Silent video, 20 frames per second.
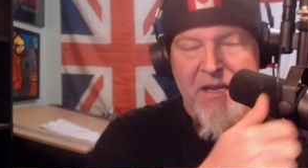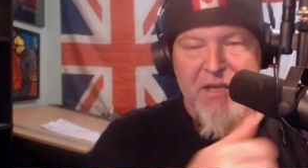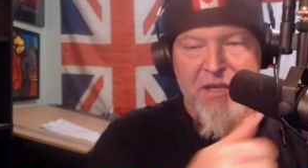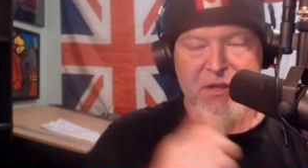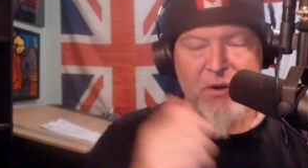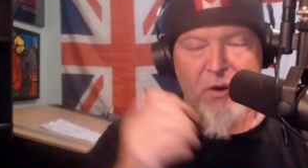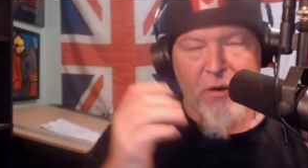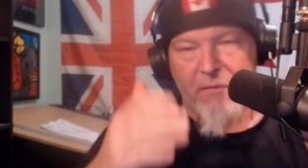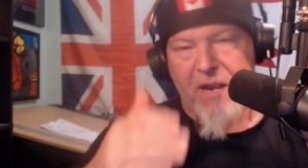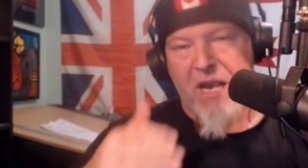
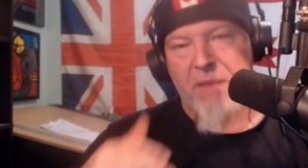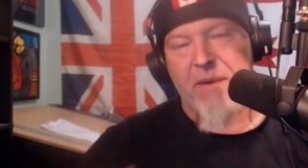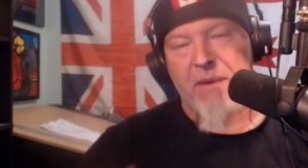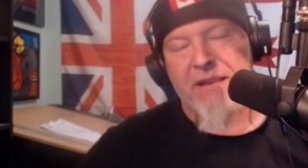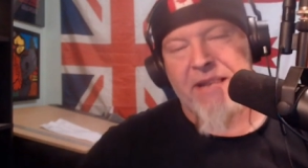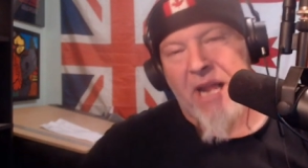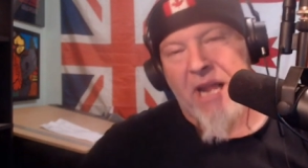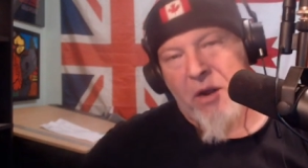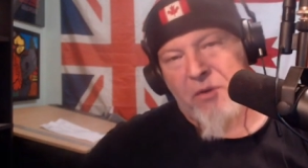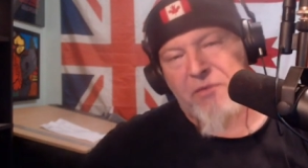So it may be
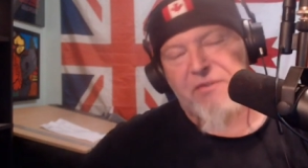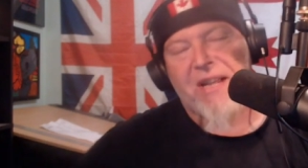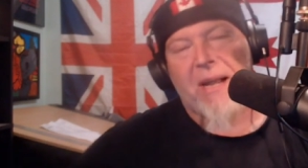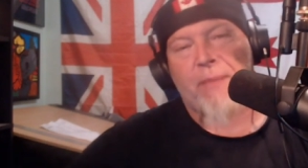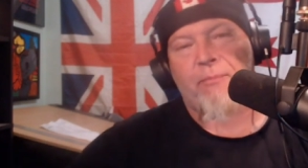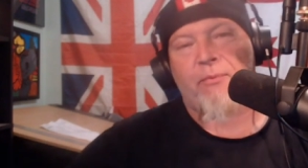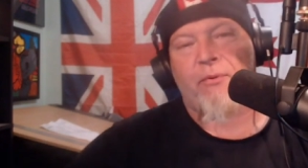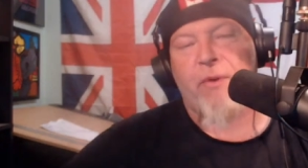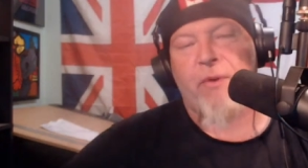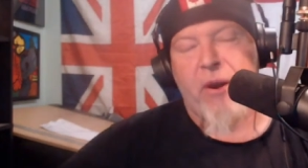down
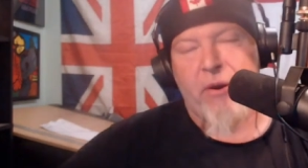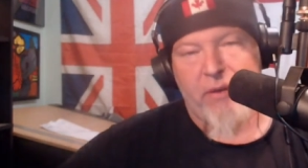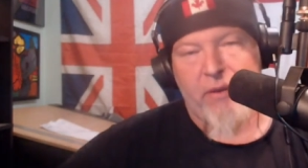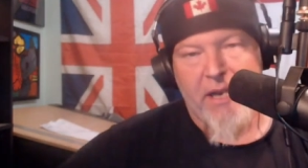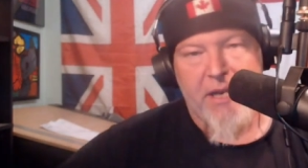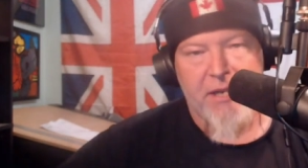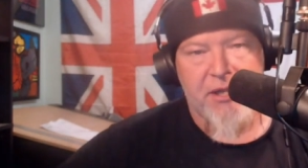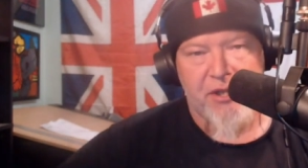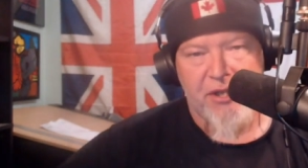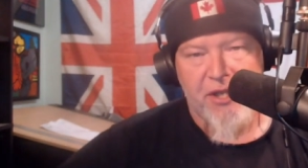temporarily,
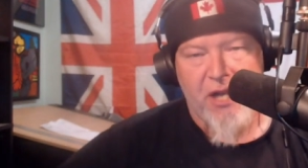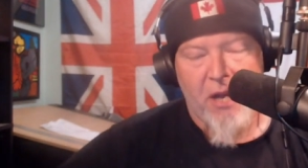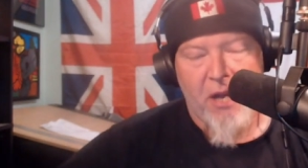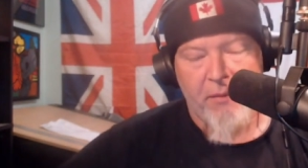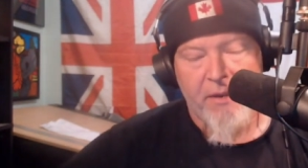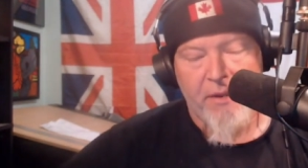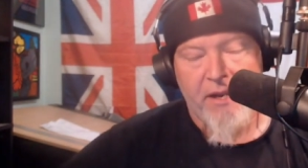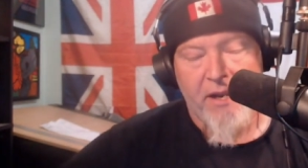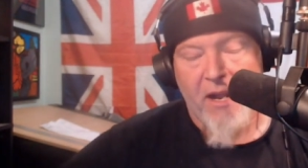ladies and gentlemen.